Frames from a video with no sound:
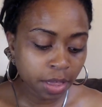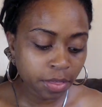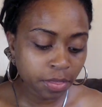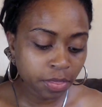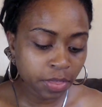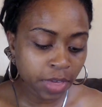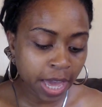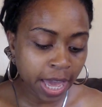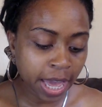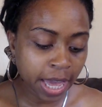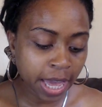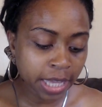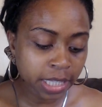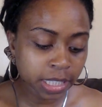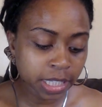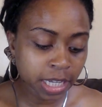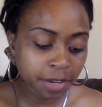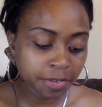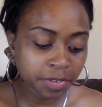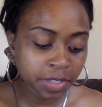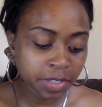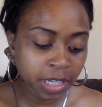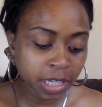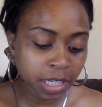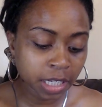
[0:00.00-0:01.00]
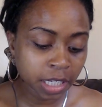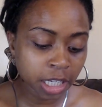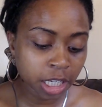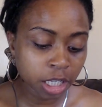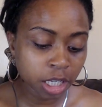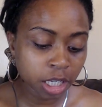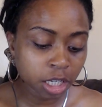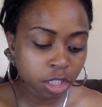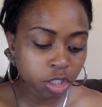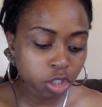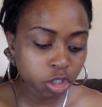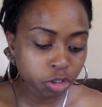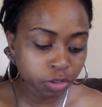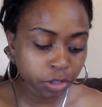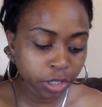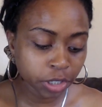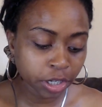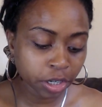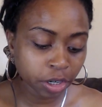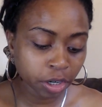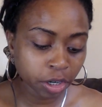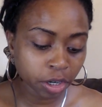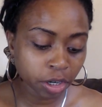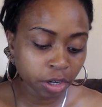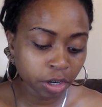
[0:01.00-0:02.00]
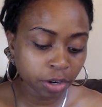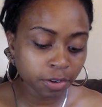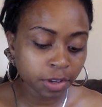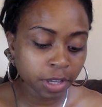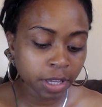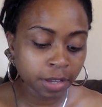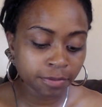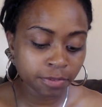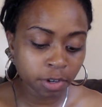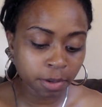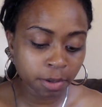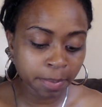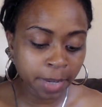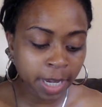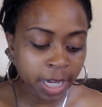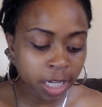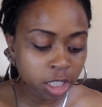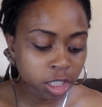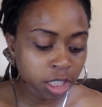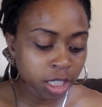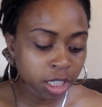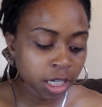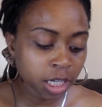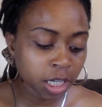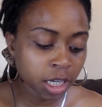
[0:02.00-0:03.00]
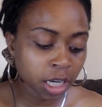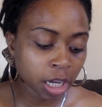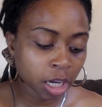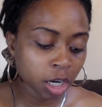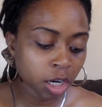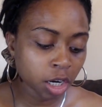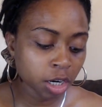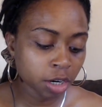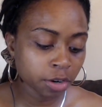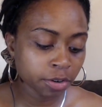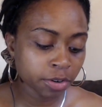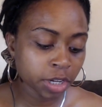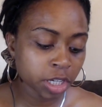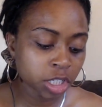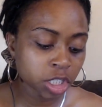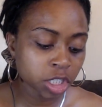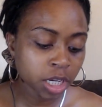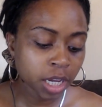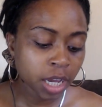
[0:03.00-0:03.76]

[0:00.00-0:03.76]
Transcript: that definitely trigger inflammation, encourage